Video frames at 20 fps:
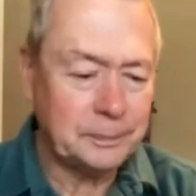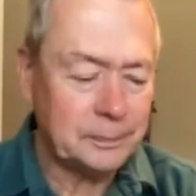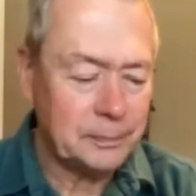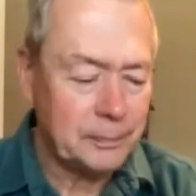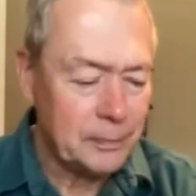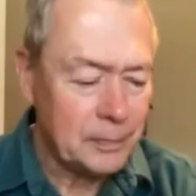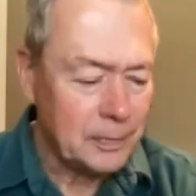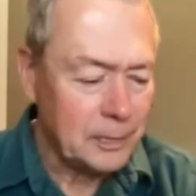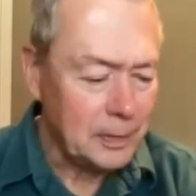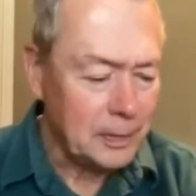
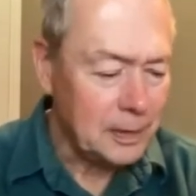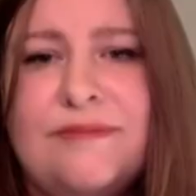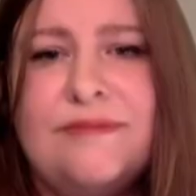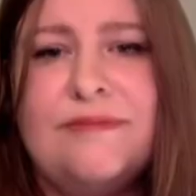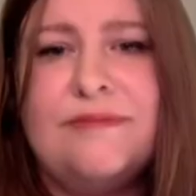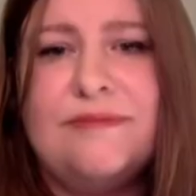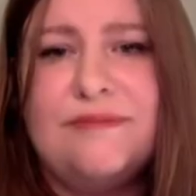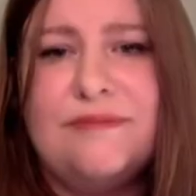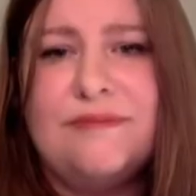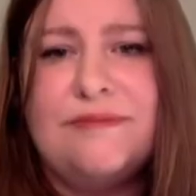You
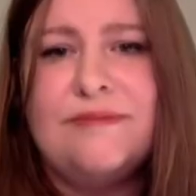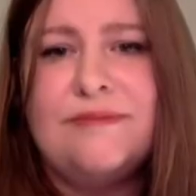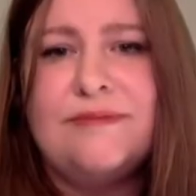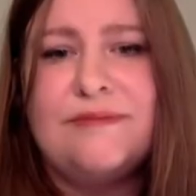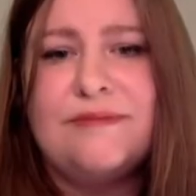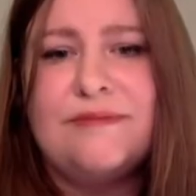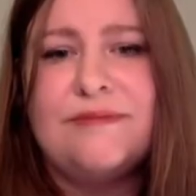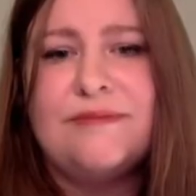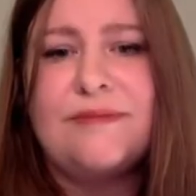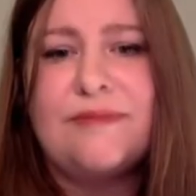
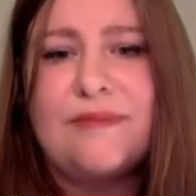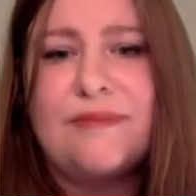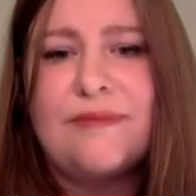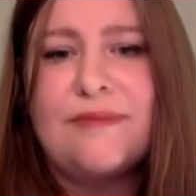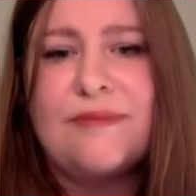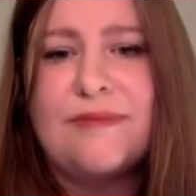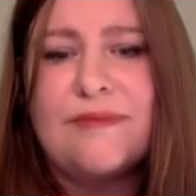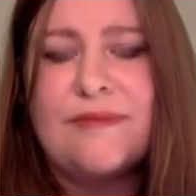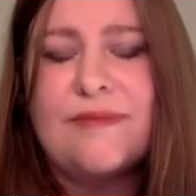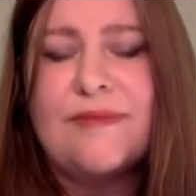get
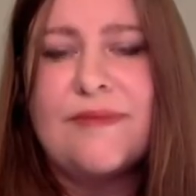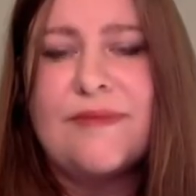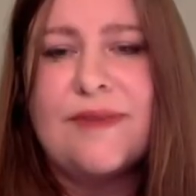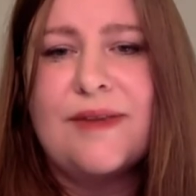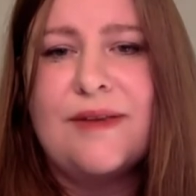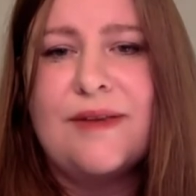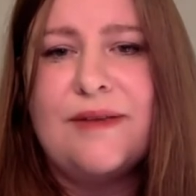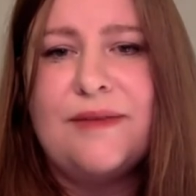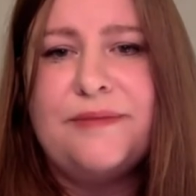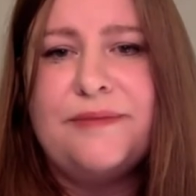into a lot
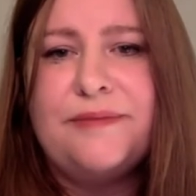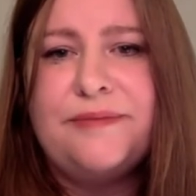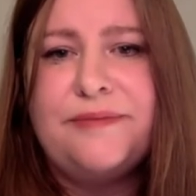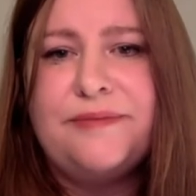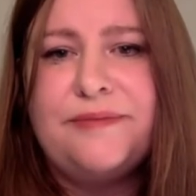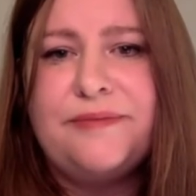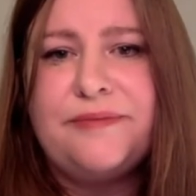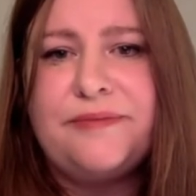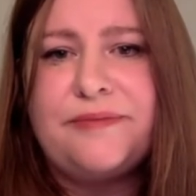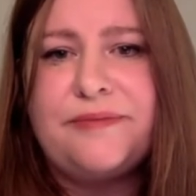
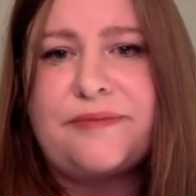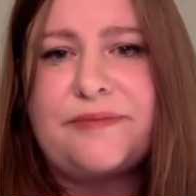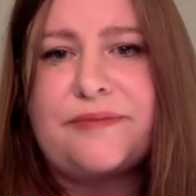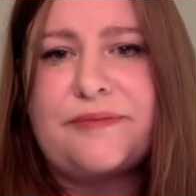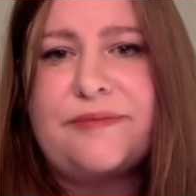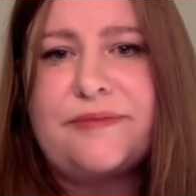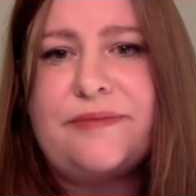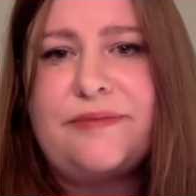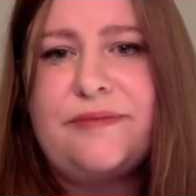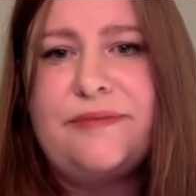
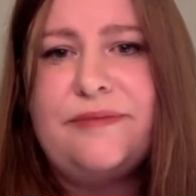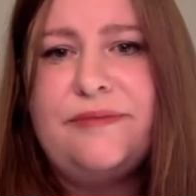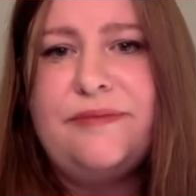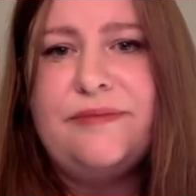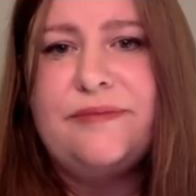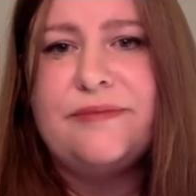of